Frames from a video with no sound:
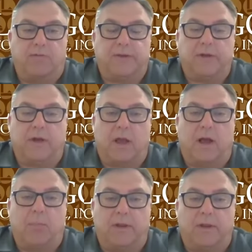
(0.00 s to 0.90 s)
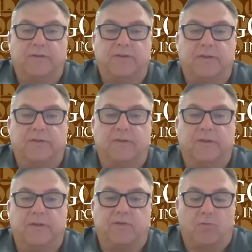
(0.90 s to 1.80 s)
seen a couple
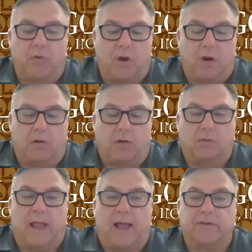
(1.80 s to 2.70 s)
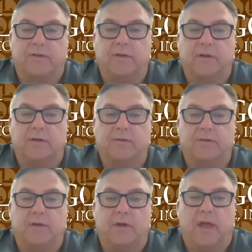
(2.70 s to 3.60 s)
instances where
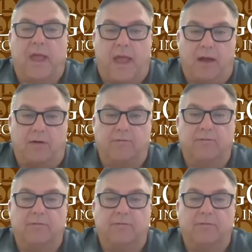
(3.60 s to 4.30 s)
accidents have